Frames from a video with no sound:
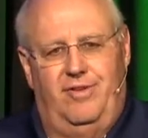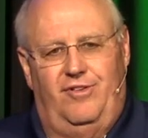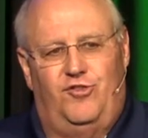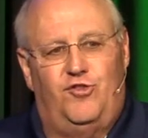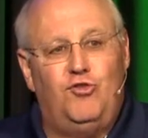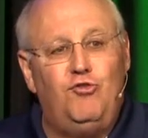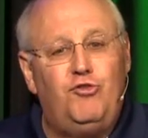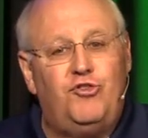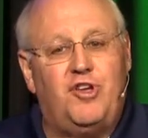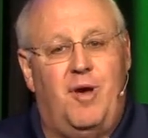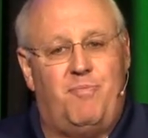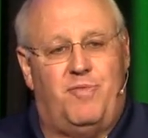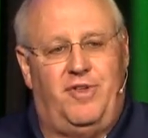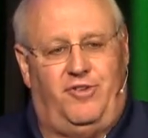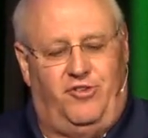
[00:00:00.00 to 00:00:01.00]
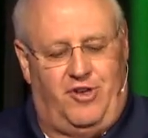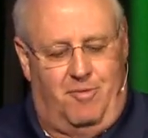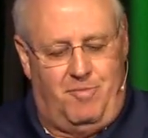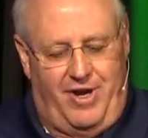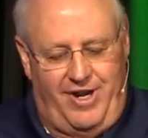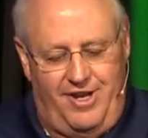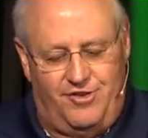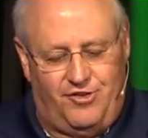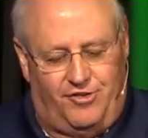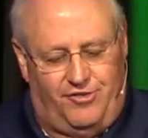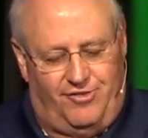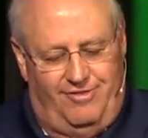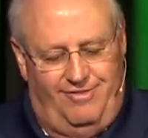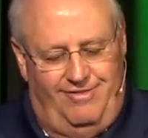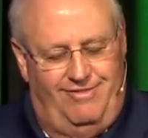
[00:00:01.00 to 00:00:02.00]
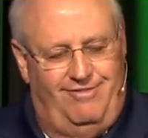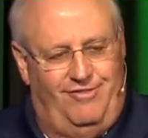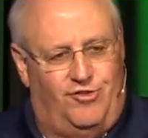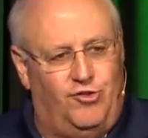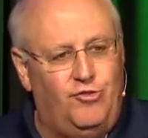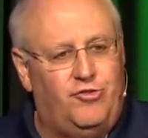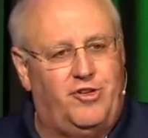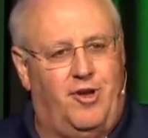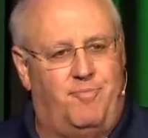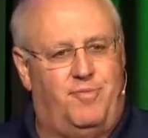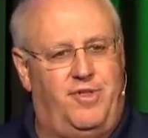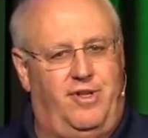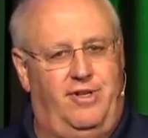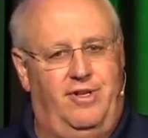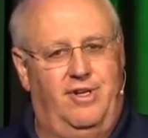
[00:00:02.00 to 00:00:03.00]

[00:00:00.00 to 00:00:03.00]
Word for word: do something, somebody, just do something.